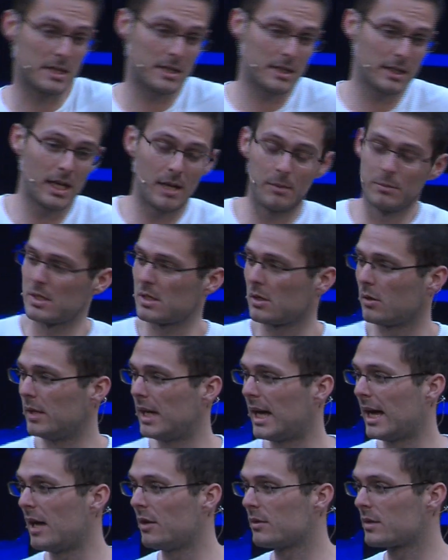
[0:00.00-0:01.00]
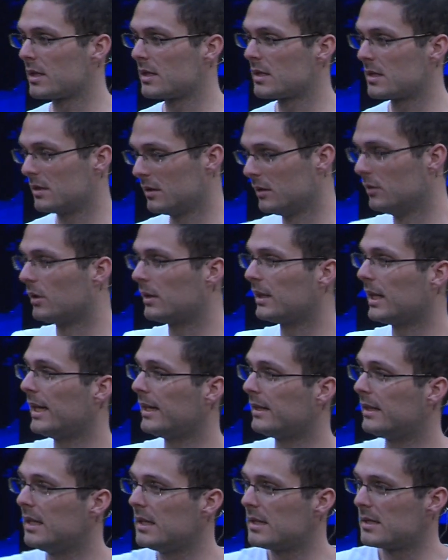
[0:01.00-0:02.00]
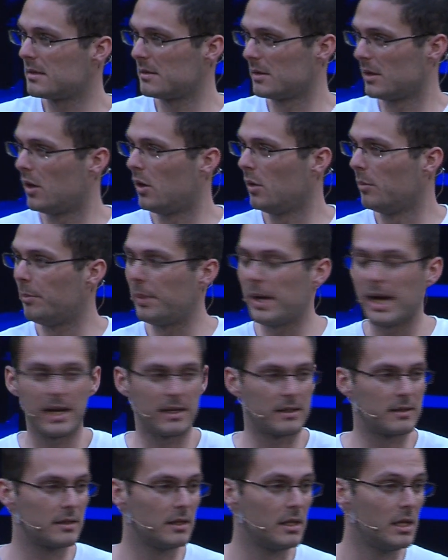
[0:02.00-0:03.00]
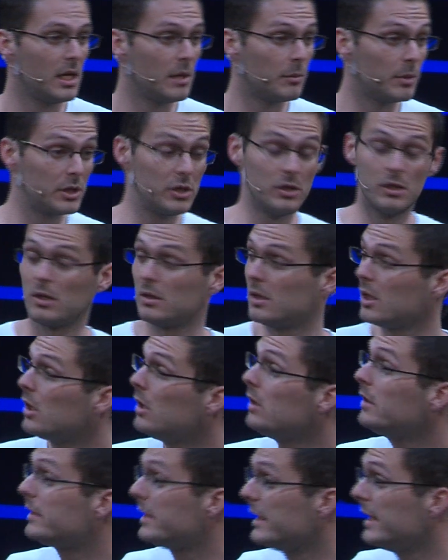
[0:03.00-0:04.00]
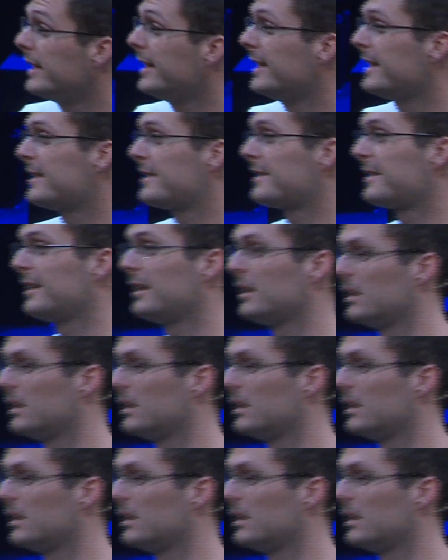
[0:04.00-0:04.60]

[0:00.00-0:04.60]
a slum, so the houses look like this, all packed. But, the good thing is,